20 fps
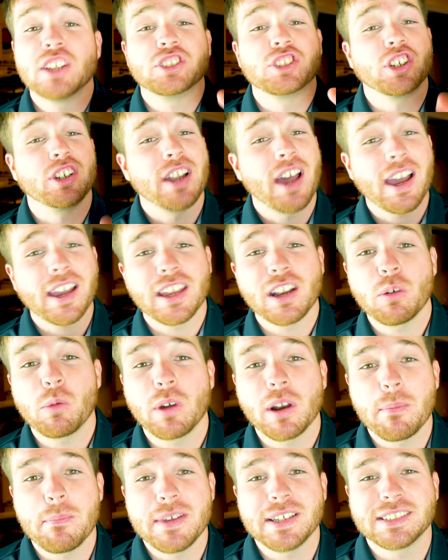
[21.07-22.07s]
So you're not gonna
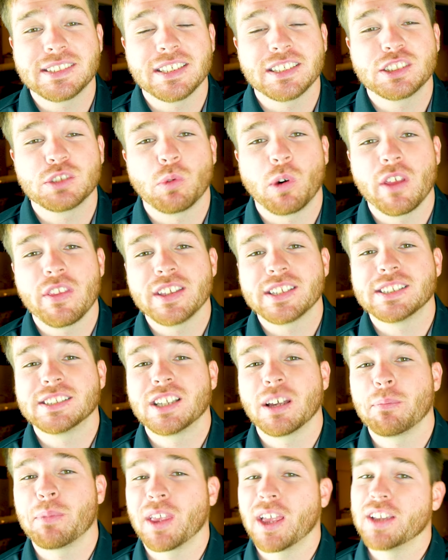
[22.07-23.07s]
wanna miss this one. This is
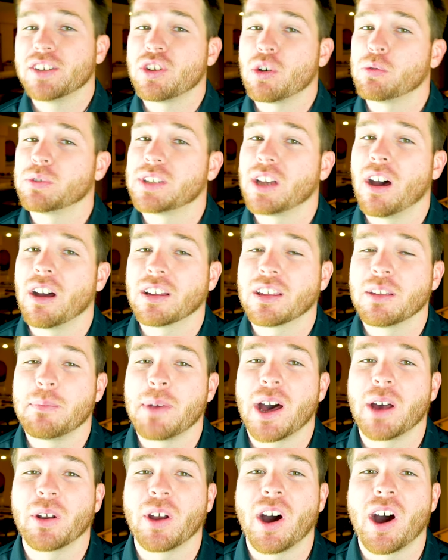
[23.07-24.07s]
something I don't talk
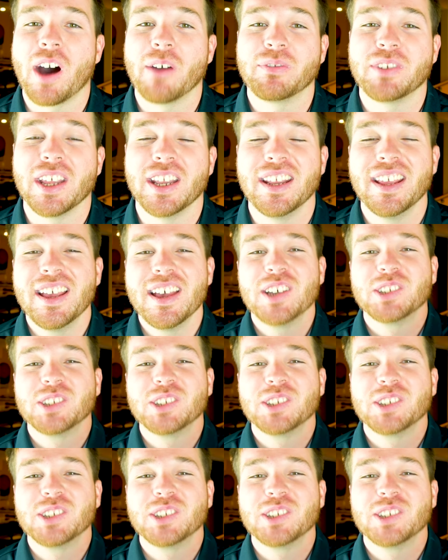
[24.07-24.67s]
about often.